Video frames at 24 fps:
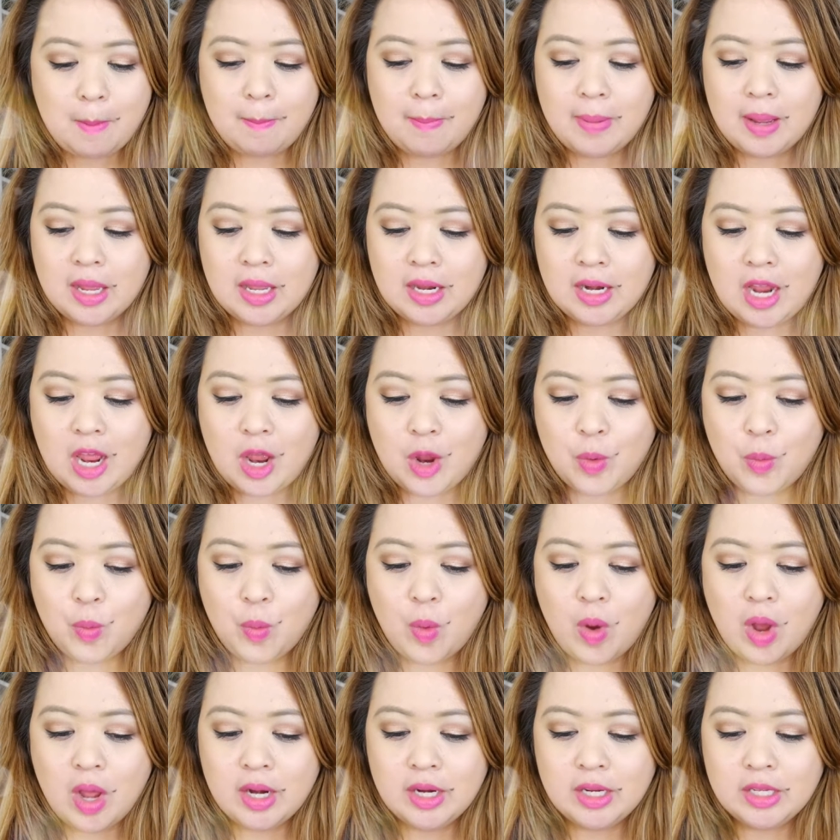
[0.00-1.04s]
but I
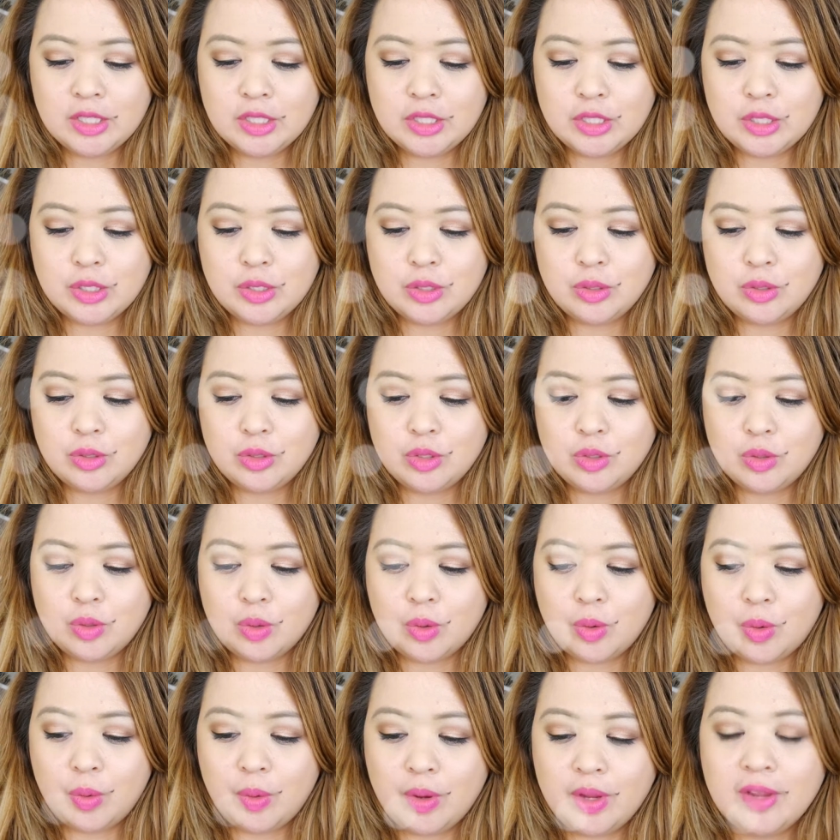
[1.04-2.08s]
wanted to do
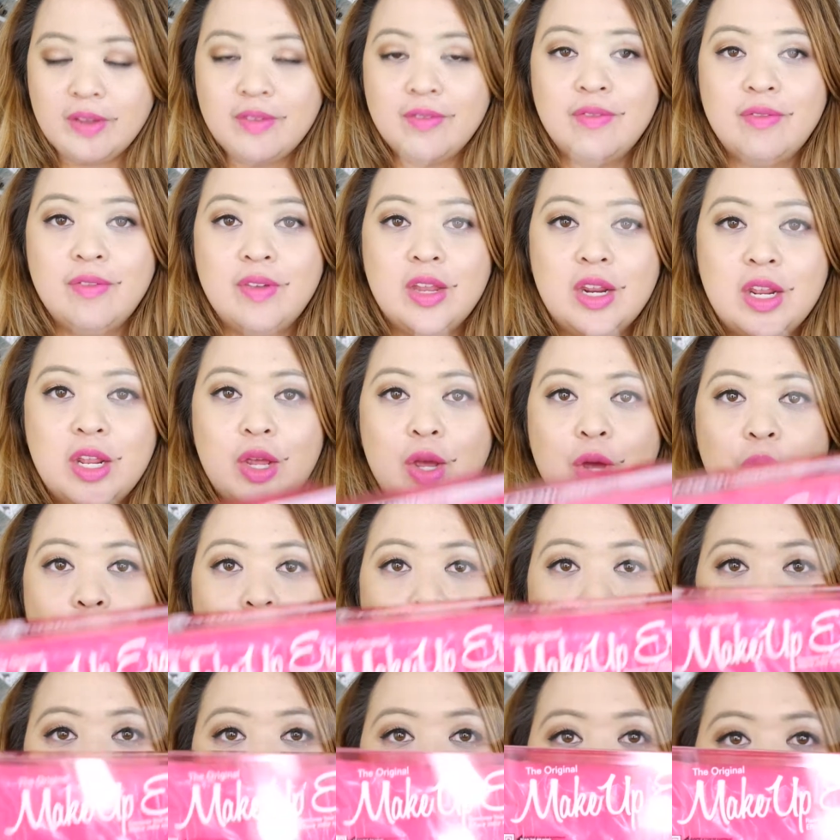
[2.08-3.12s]
a quick
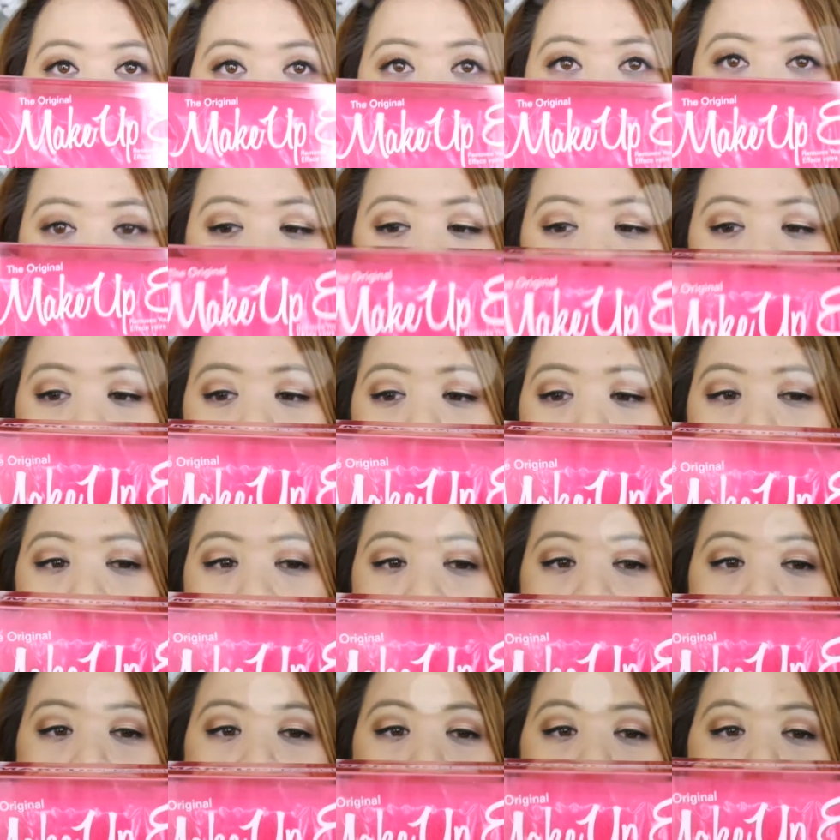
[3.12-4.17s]
video on the